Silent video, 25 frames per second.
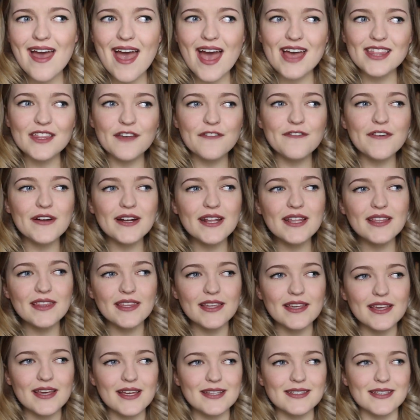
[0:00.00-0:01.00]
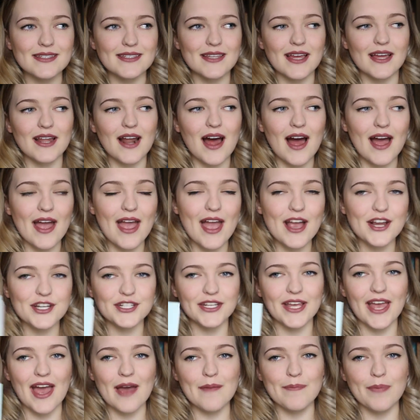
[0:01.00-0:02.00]
And the funny thing is that I
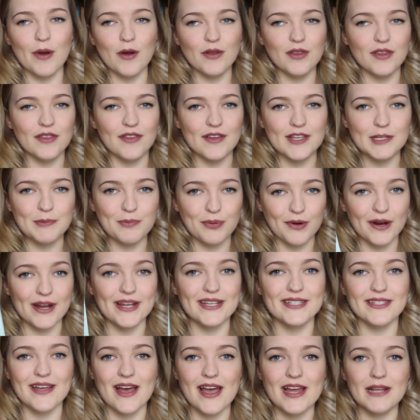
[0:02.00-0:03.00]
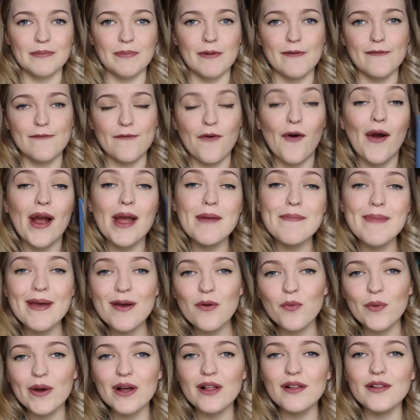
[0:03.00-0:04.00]
actually had both of these pre-signed before I
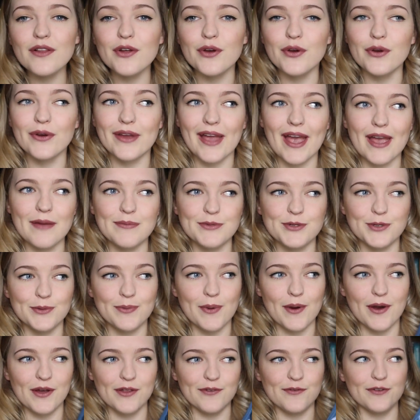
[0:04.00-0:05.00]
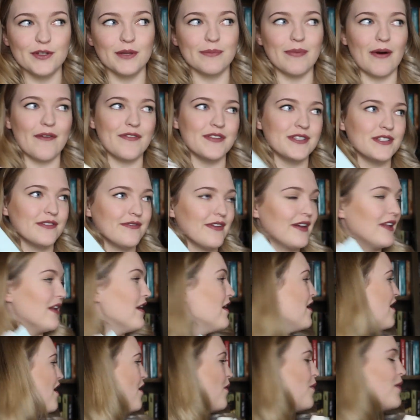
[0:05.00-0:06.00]
met Will, who came to Perth for the Buffins event
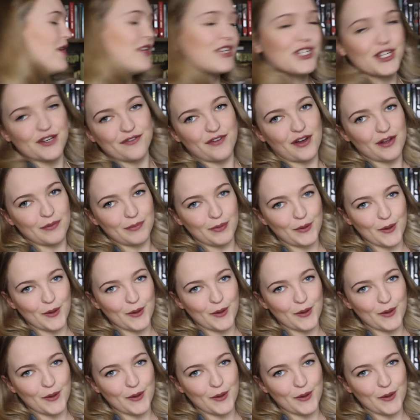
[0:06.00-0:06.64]
with Siobhan